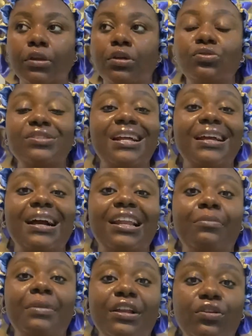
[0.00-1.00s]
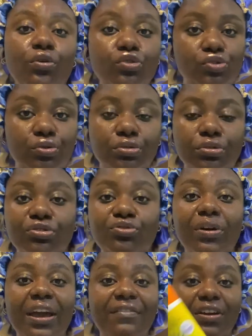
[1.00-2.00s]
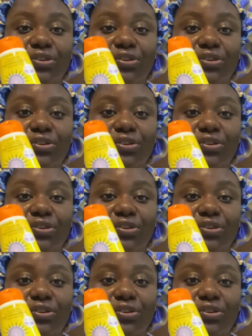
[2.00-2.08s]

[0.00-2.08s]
It looks like calamine lotion. Don't ever